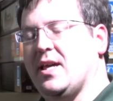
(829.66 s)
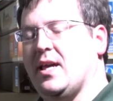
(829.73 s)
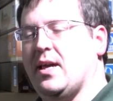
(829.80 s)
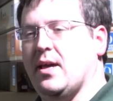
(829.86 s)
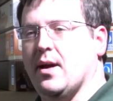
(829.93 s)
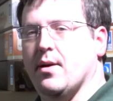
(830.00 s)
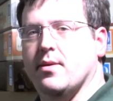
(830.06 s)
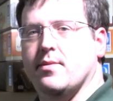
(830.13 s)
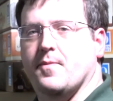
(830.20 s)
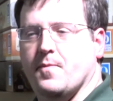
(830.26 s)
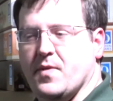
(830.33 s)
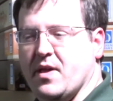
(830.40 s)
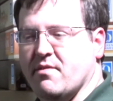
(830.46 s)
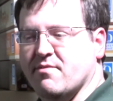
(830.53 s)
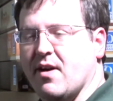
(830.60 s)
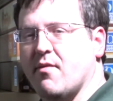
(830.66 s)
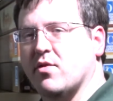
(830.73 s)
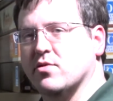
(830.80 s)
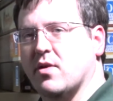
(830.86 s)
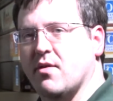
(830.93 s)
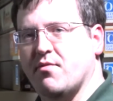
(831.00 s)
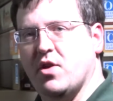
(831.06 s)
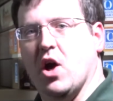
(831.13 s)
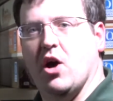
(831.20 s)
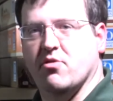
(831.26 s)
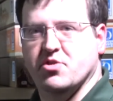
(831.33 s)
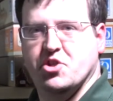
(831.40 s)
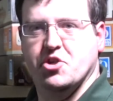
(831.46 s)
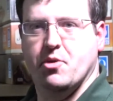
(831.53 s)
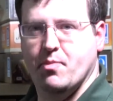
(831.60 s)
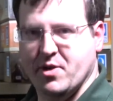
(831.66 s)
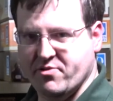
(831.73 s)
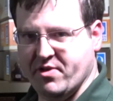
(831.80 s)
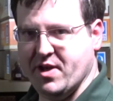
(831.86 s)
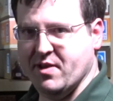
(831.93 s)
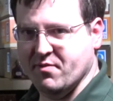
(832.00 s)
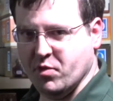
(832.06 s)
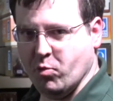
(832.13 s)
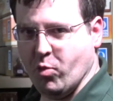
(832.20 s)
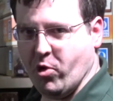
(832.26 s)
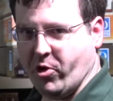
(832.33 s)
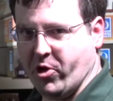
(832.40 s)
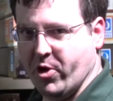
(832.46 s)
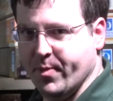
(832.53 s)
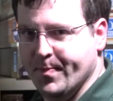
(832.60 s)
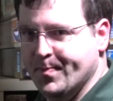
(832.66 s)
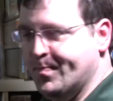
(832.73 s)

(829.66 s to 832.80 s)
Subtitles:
the level of knowledge and ability of the worker.